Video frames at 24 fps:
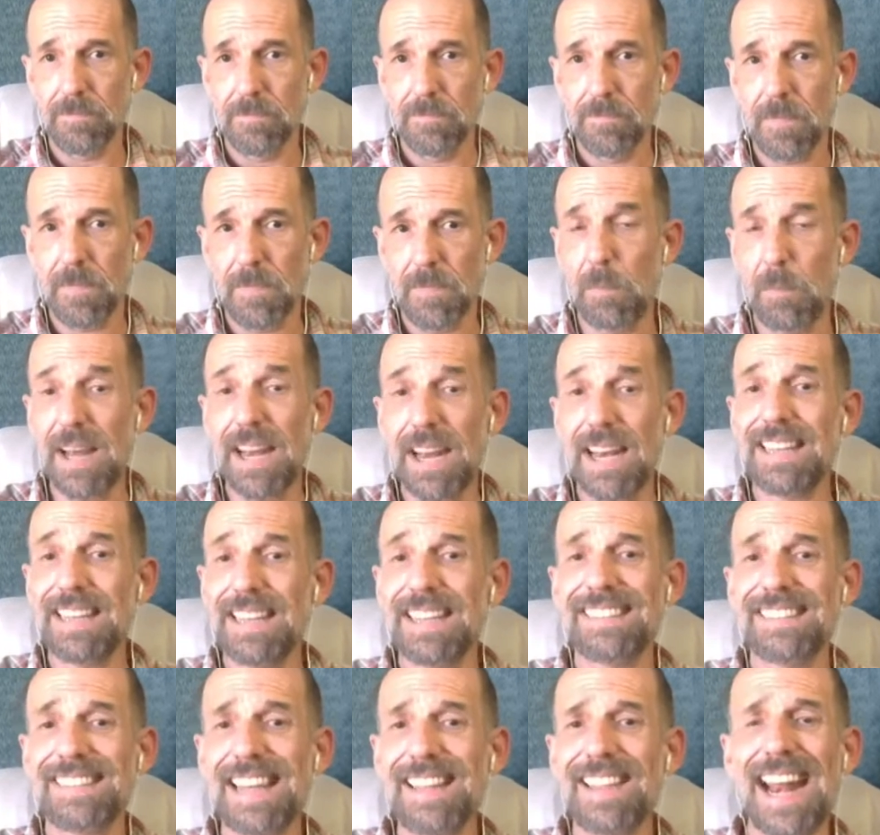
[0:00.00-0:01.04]
But to
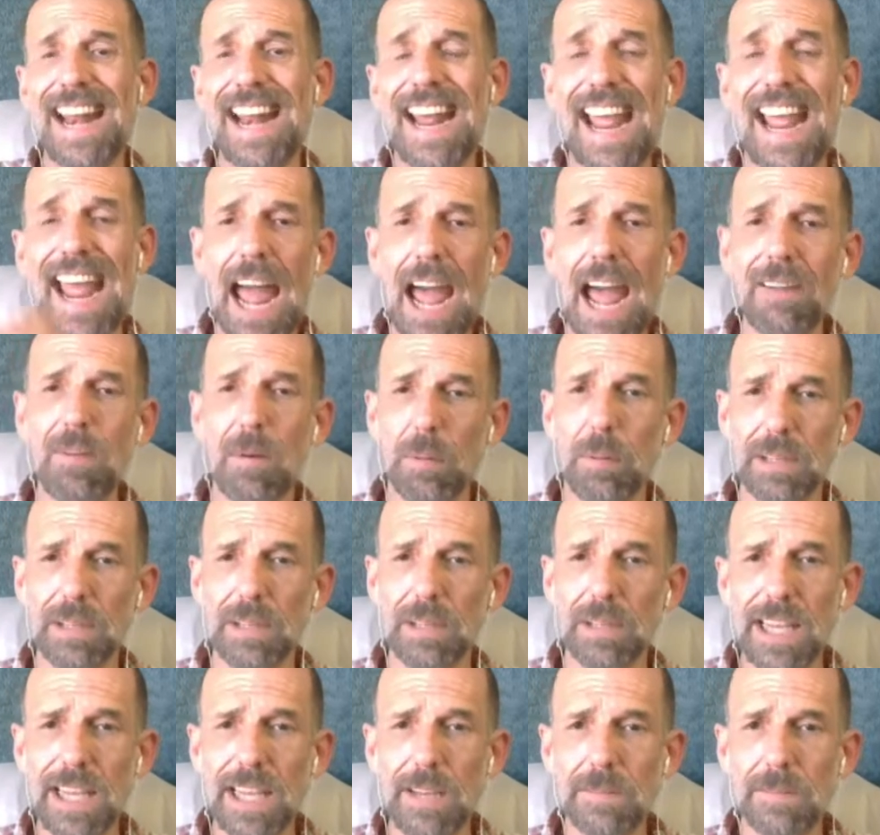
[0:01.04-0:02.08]
say that I have a
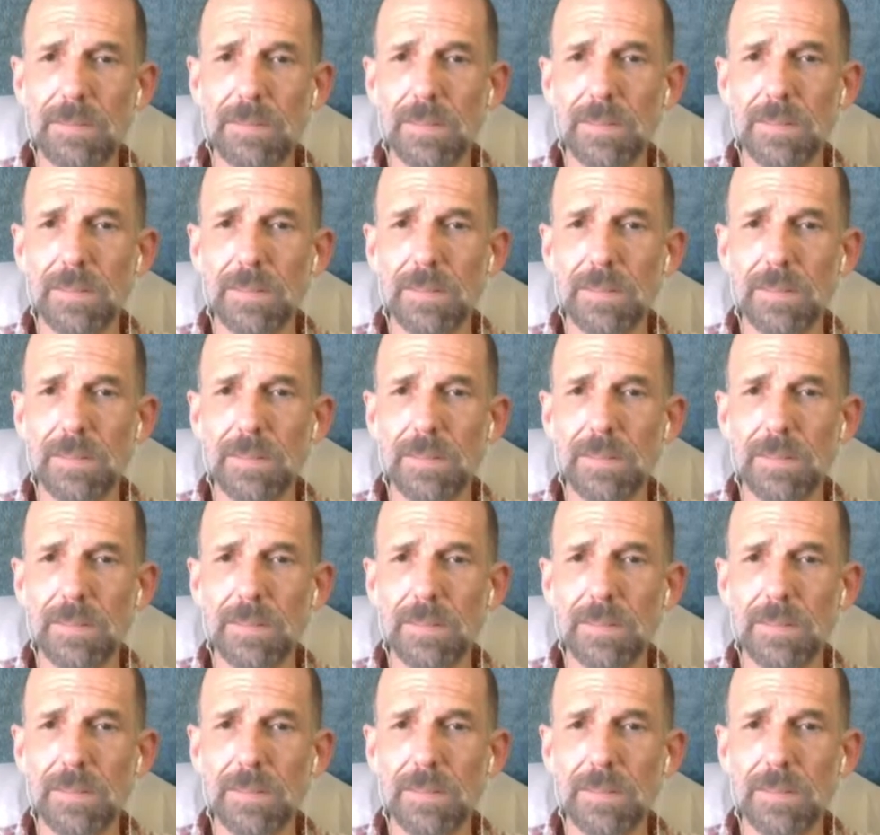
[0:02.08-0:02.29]
belief,